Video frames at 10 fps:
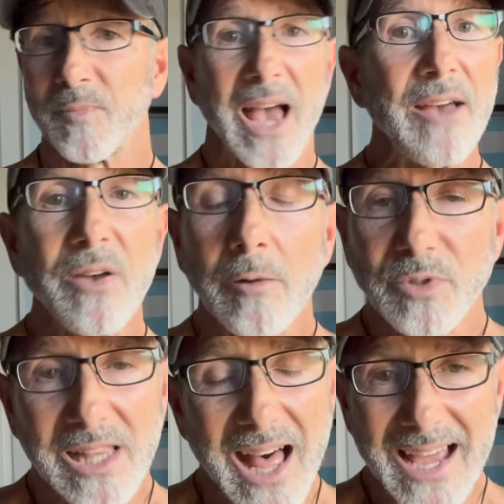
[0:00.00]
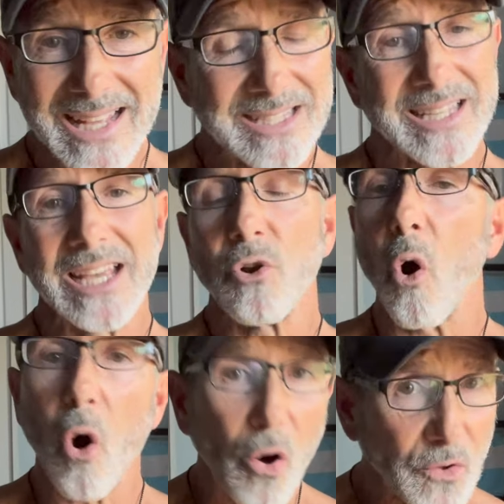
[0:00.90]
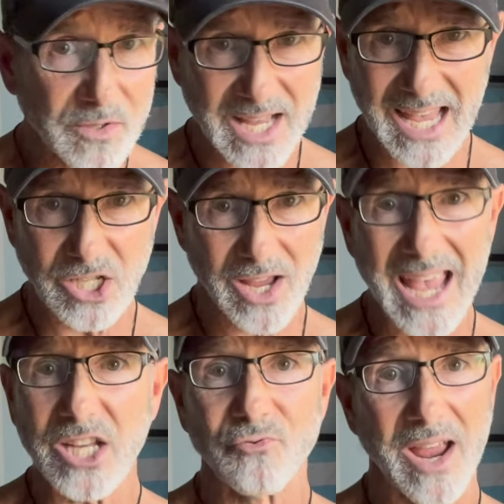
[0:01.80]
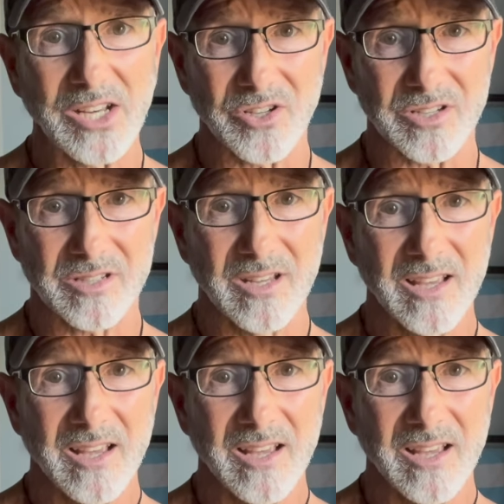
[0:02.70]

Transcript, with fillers: I've helped clients in all those age, age ranges.